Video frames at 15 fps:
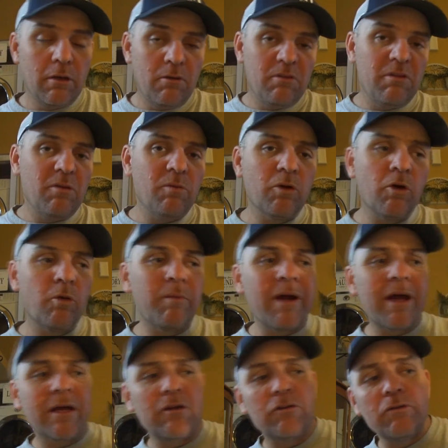then we'll go
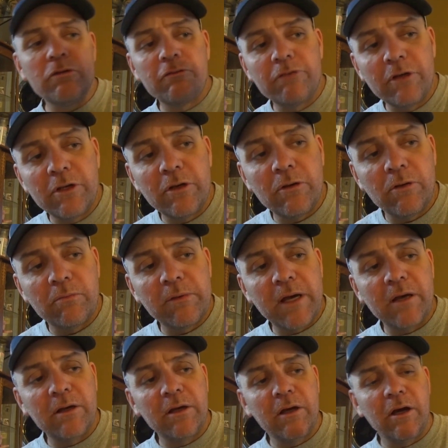back and do a video
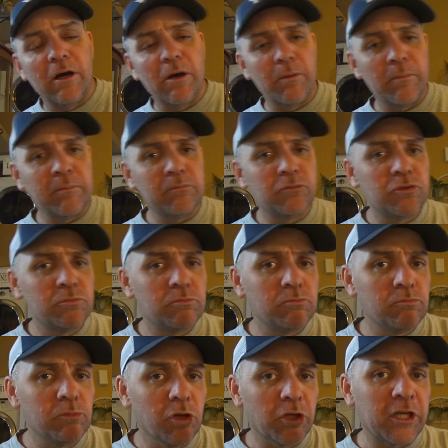about
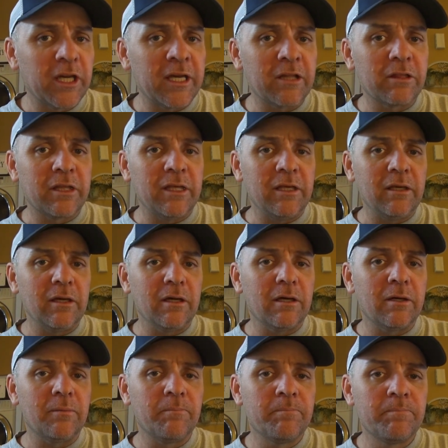looking at the
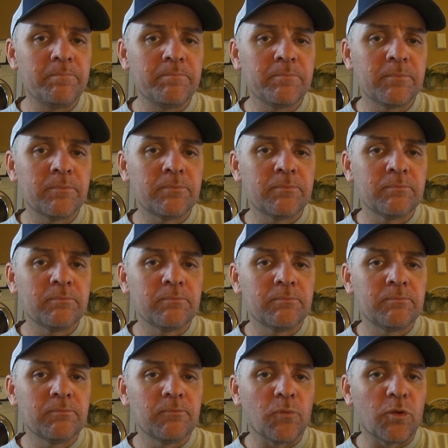
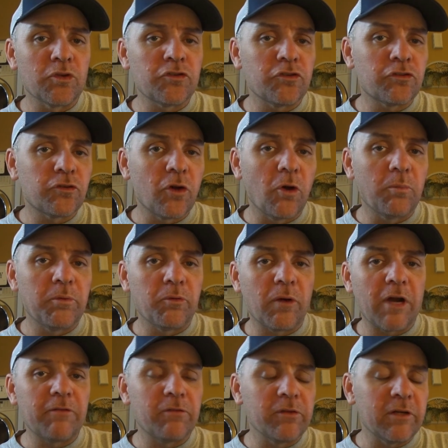once the scope and
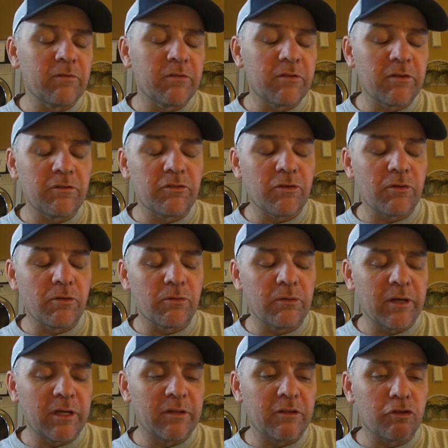rifle and everything zeroed,
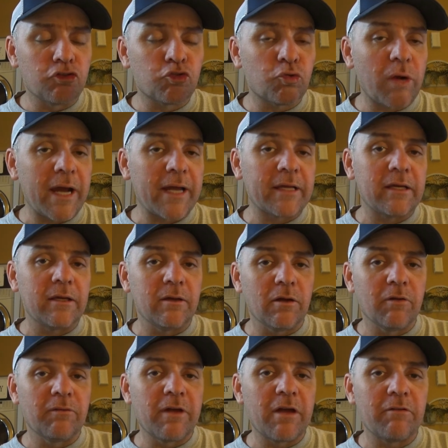at the tracking
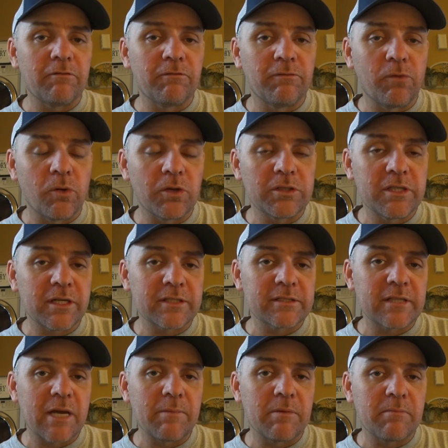of that Vortex
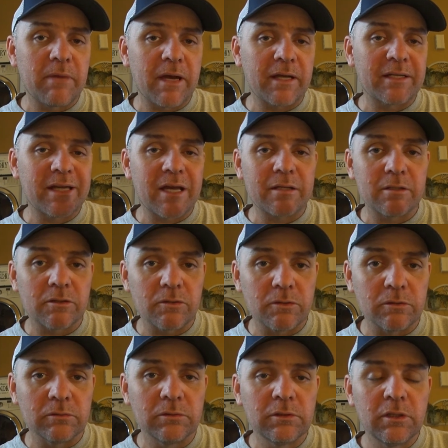Diamondback
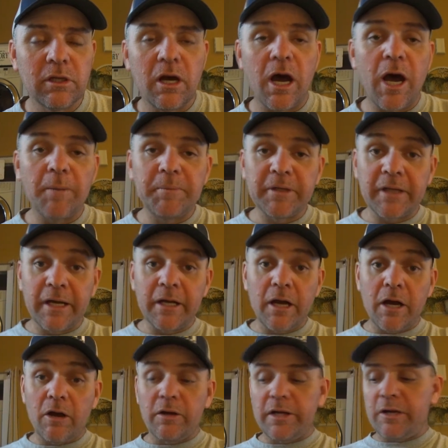tactical optic I
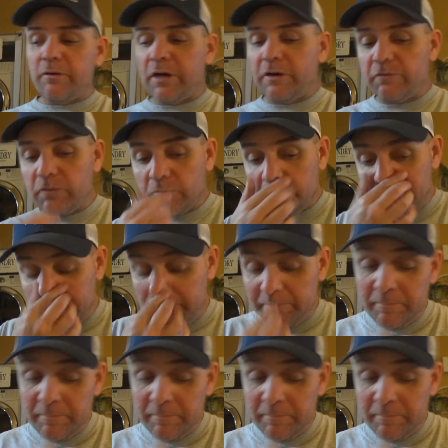got on that rifle. But